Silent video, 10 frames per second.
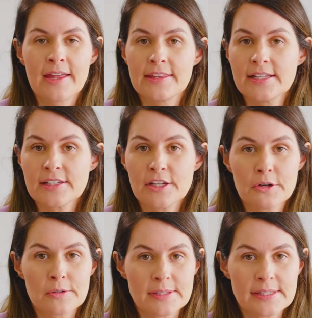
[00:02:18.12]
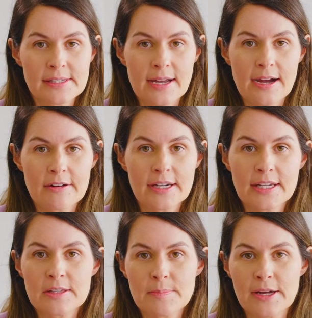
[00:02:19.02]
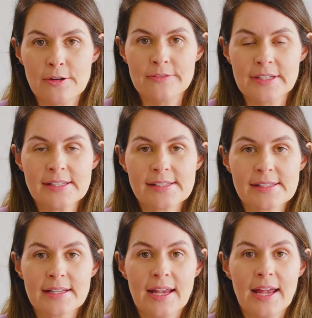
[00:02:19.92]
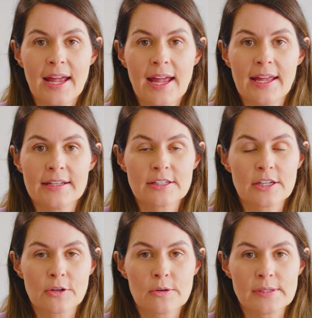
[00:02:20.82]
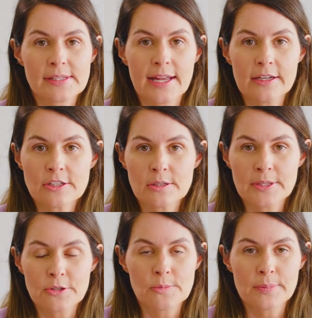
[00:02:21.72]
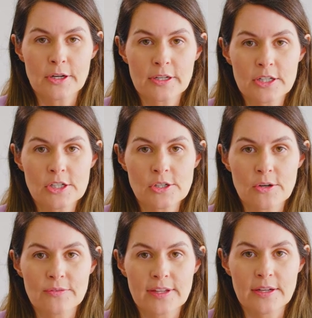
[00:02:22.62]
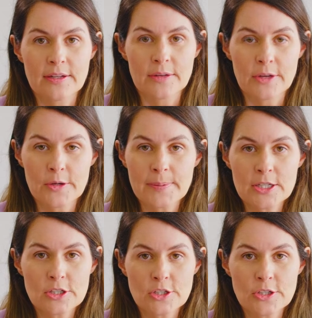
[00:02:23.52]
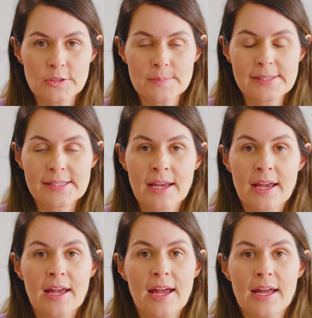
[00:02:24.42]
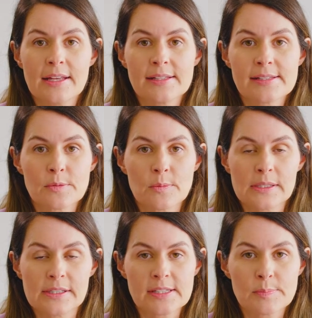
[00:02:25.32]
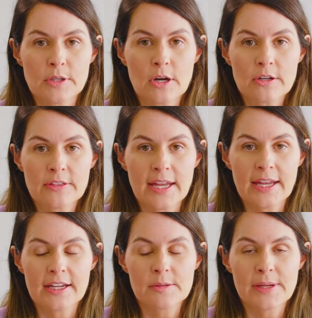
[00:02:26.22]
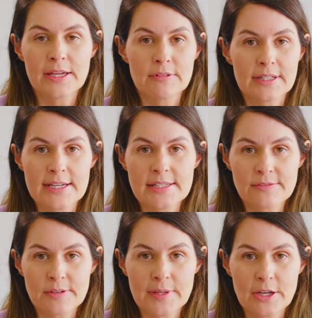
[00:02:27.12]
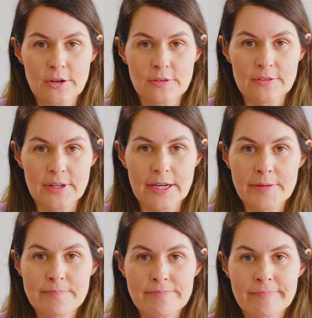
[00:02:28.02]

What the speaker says: This can cause scarring in the pelvis and can cause anatomical blockage of the fallopian tubes, as well as block the egg being released from the ovary.